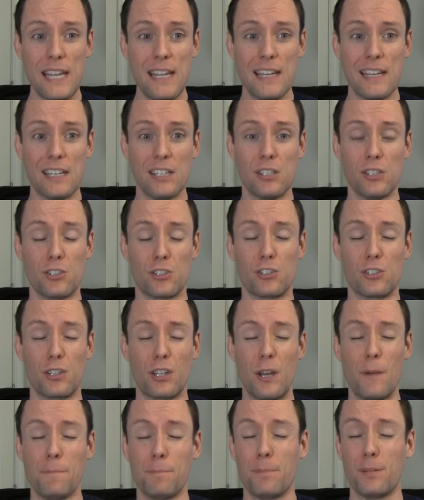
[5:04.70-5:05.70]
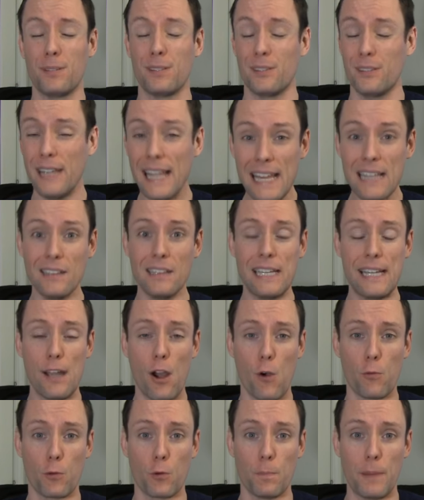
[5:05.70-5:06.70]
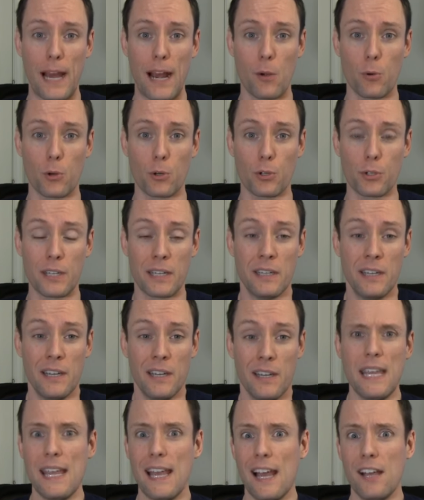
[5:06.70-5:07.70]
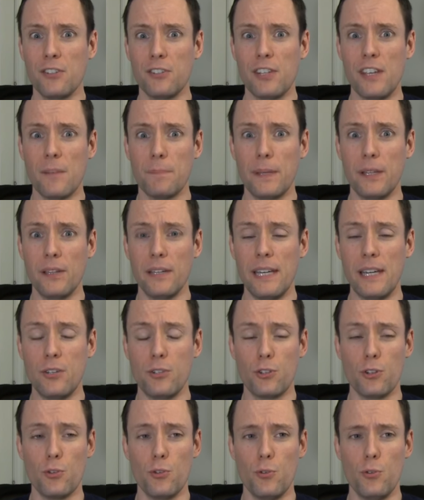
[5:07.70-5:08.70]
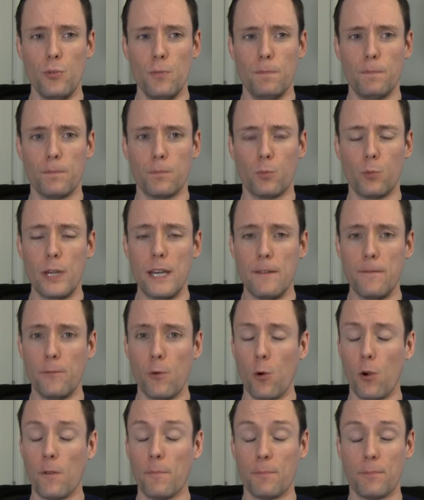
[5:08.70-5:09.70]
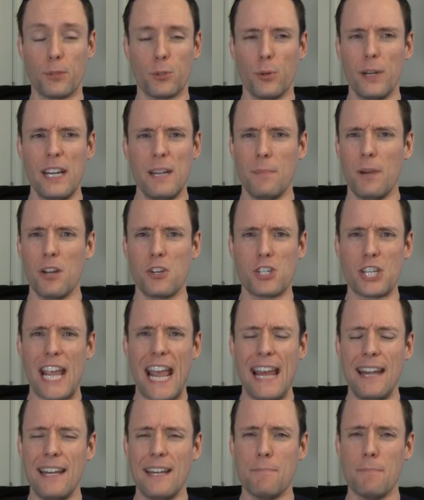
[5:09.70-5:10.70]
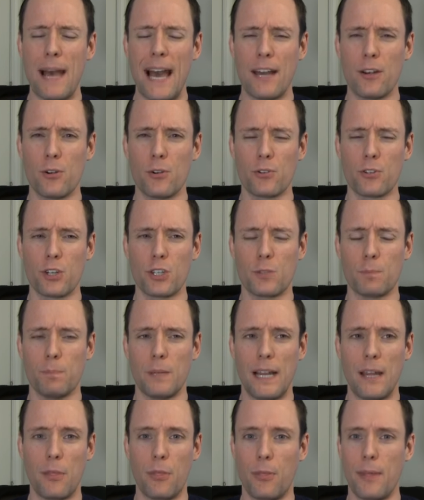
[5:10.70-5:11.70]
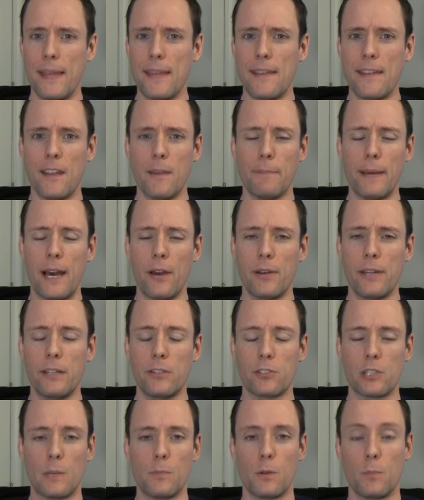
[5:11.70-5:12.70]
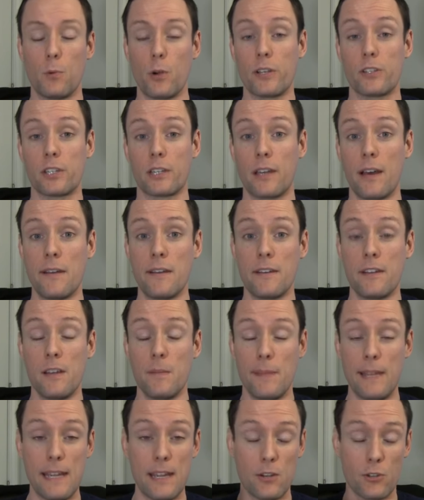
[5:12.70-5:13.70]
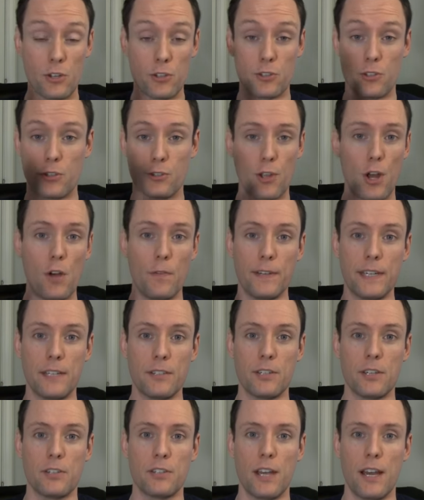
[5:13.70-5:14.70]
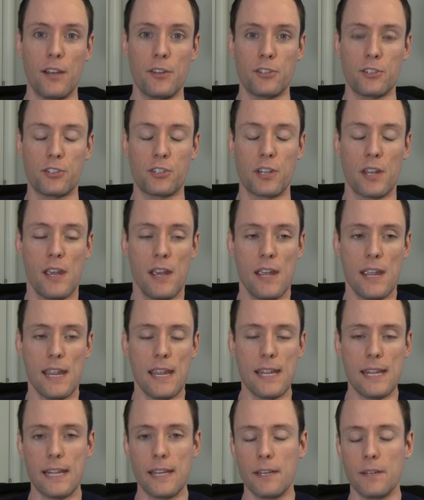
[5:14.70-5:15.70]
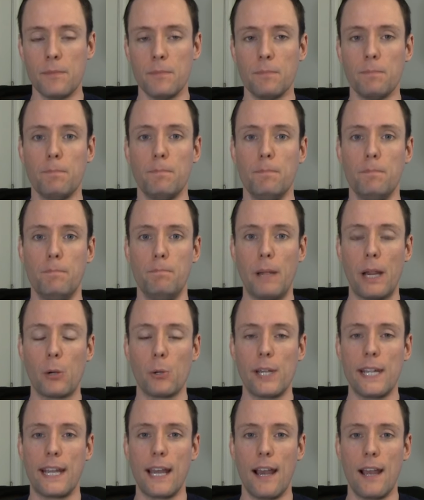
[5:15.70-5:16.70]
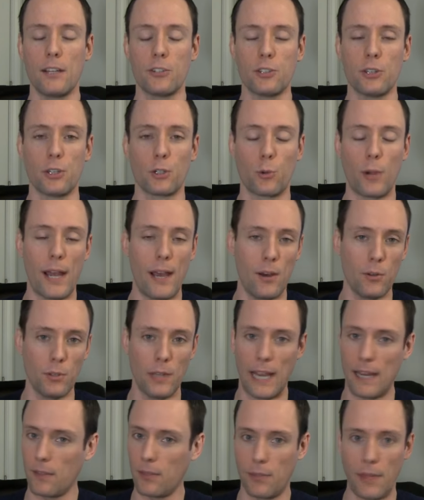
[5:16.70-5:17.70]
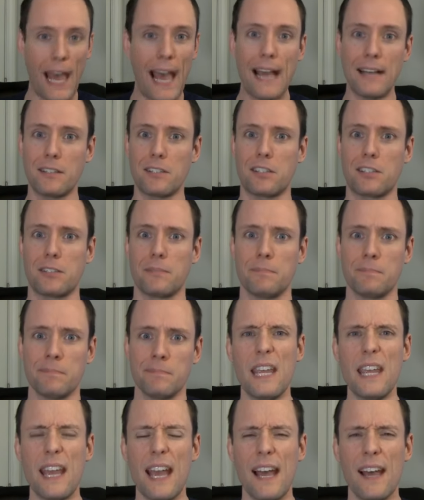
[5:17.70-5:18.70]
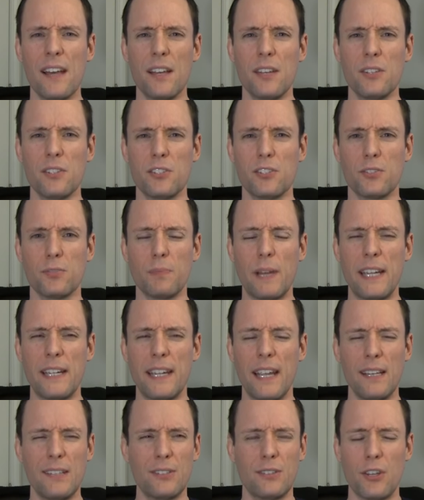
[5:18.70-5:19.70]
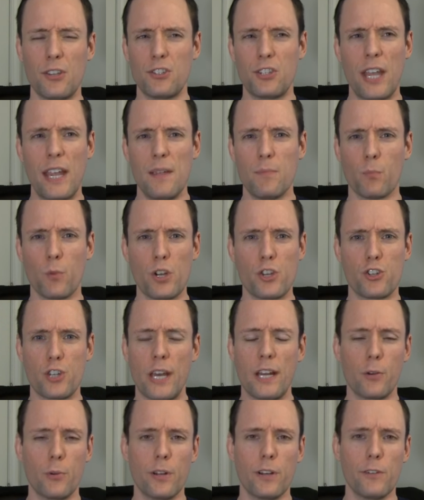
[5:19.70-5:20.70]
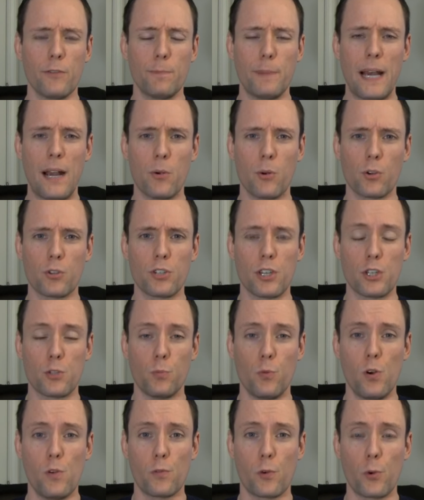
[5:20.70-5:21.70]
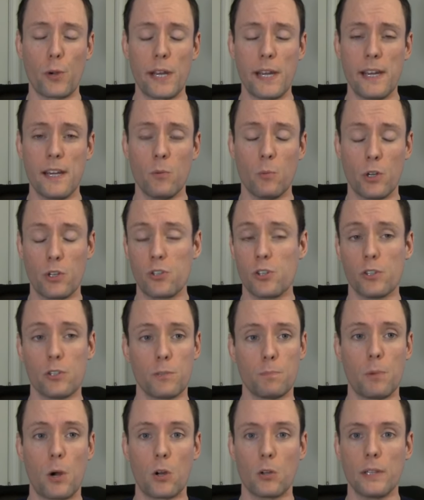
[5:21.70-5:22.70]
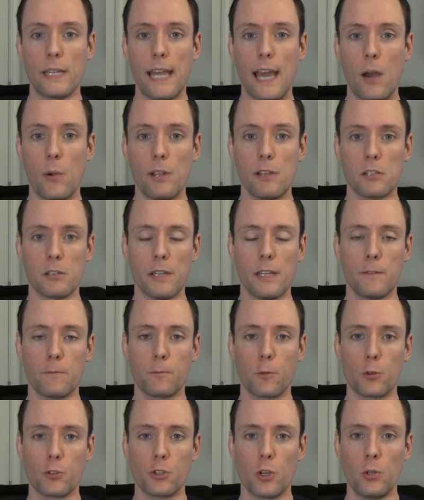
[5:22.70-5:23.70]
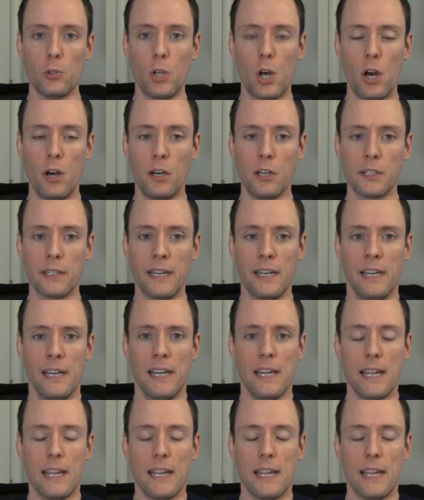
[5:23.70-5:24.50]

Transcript: he is completely overpowered. He has the ability to reform pretty much any matter just by thinking about it. Someone points a gun at him, he can just dissolve it into dust. He can bury guys in the ground like that. He has, I guess, the same regenerative powers as Wolverine, which is partly how he's lived for so long.